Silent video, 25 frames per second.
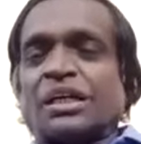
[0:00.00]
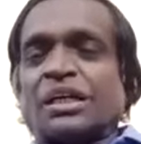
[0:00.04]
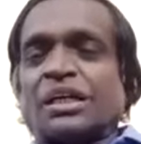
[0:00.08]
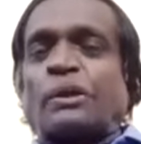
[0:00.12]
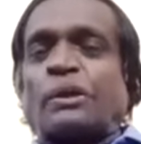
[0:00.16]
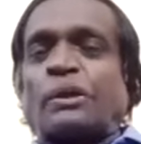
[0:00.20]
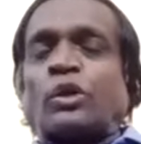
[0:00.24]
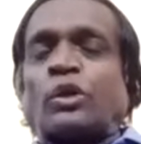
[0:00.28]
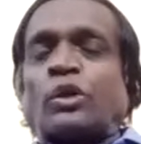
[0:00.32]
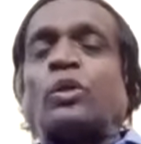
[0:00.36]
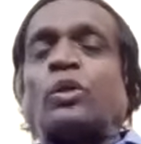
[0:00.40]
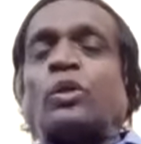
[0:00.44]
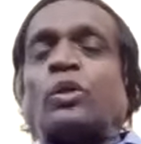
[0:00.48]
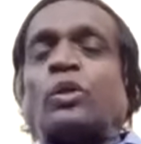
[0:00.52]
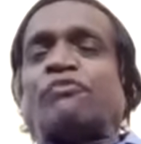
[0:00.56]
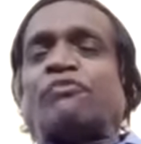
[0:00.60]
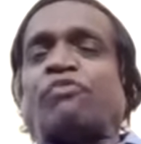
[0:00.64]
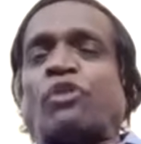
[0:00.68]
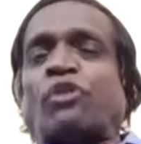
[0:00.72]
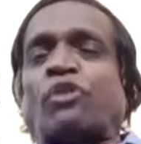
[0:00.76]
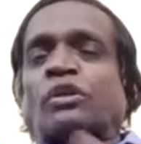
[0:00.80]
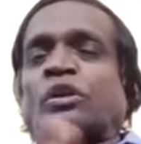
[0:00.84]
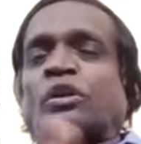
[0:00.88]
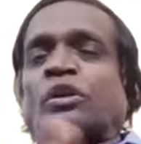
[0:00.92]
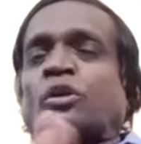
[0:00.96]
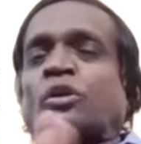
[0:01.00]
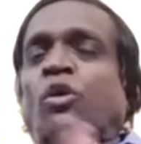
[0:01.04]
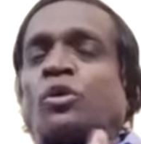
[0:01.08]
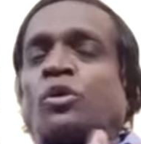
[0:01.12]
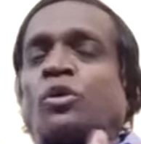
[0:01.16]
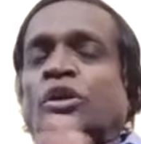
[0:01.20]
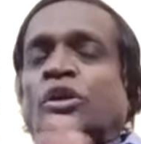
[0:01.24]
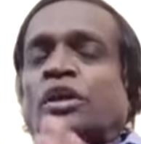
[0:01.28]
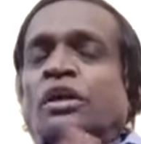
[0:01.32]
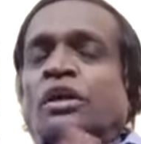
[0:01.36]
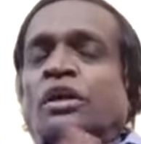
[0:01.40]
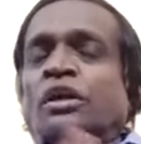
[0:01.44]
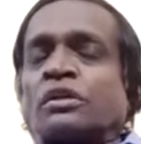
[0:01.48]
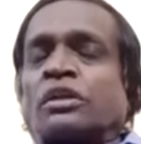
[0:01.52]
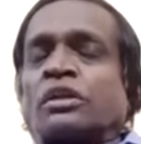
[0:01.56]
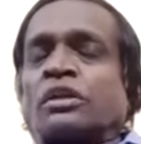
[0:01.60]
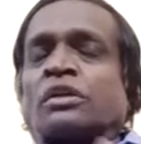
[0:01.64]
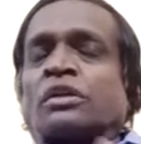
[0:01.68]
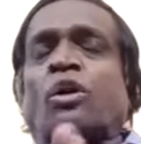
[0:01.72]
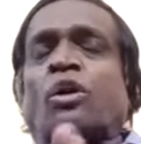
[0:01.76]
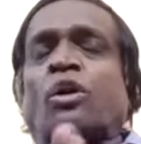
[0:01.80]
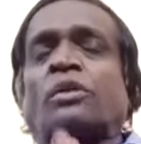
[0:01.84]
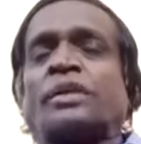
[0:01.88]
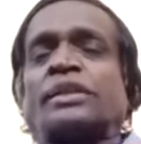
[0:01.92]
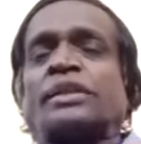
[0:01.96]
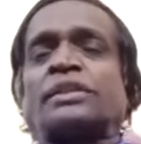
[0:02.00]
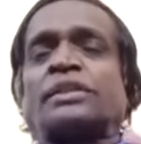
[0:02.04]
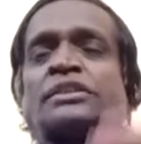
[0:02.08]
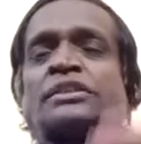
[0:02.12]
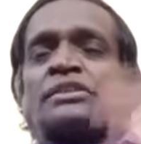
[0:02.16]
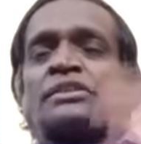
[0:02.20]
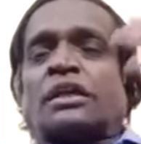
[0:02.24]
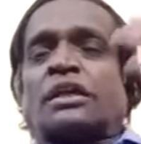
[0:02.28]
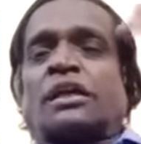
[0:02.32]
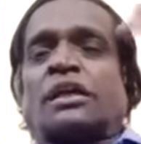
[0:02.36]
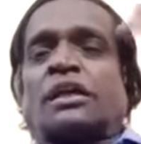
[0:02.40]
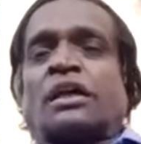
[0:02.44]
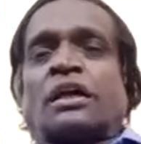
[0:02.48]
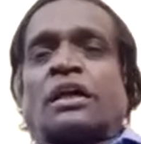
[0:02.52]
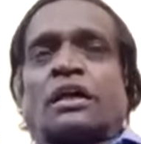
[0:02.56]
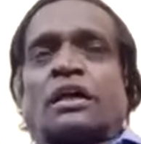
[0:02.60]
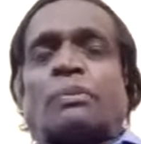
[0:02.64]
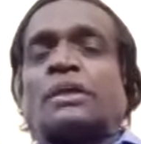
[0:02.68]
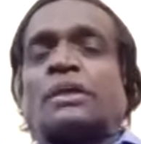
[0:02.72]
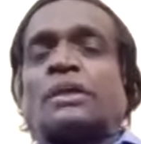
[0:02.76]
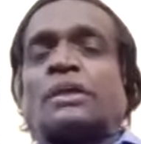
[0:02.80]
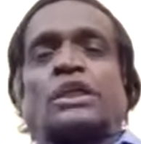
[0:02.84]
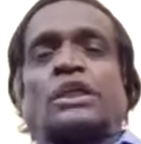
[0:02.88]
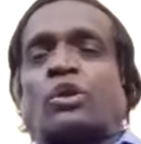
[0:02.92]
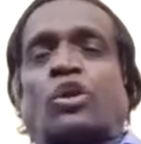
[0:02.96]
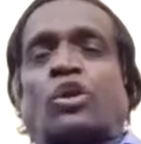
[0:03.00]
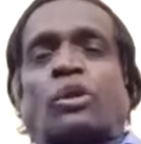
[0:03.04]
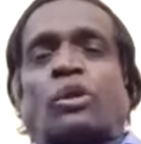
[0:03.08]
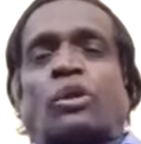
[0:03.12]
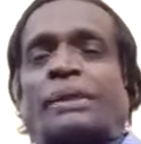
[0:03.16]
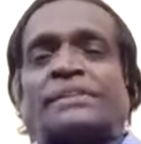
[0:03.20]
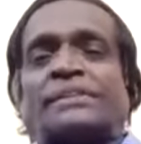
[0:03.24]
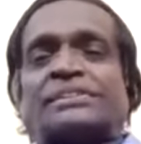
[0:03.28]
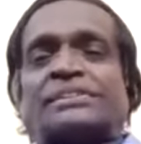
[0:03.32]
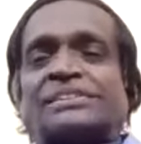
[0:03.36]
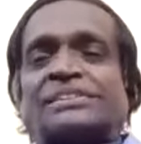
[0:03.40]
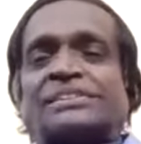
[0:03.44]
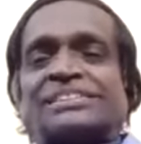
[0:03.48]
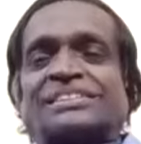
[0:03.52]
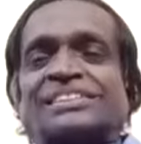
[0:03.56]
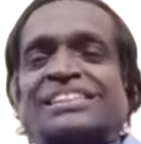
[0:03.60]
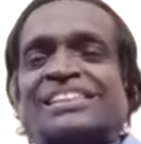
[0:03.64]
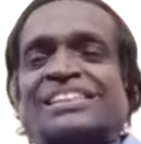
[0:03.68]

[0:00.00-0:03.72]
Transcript: But only for, not in these commercial tournaments.